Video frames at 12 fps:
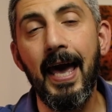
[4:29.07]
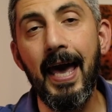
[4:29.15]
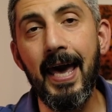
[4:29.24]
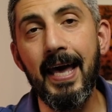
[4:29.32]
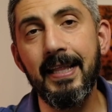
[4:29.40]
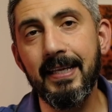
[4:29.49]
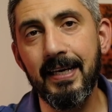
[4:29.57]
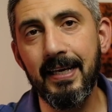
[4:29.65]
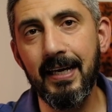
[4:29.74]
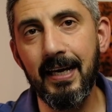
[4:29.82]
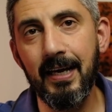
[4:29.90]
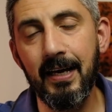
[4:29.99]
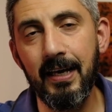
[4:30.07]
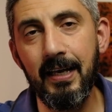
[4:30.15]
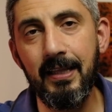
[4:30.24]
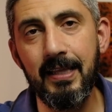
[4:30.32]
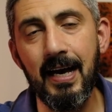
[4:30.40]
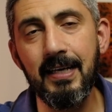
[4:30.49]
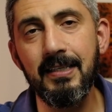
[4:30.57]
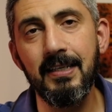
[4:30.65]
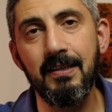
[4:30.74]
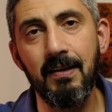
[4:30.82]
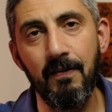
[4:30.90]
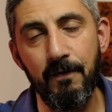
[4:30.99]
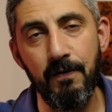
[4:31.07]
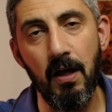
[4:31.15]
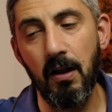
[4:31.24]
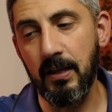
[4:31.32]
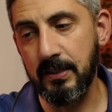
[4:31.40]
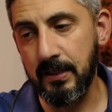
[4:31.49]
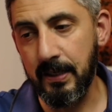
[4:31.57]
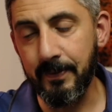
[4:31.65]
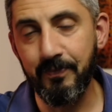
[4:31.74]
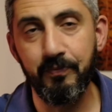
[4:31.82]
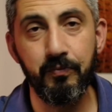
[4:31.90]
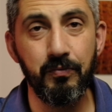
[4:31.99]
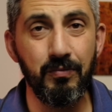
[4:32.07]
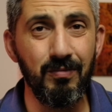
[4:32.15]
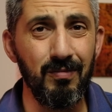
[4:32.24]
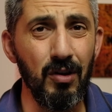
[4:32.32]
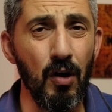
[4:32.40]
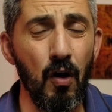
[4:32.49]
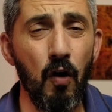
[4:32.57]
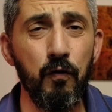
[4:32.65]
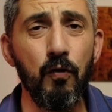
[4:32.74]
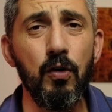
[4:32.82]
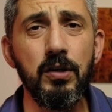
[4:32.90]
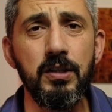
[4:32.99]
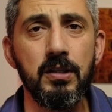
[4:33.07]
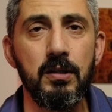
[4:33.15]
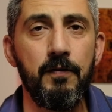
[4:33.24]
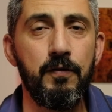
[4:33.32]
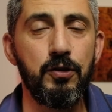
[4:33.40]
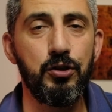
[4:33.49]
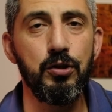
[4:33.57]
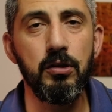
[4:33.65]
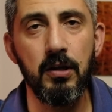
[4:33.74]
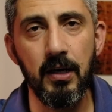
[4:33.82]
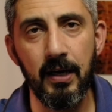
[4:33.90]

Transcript: and it does it flawlessly. Of course, if you shoot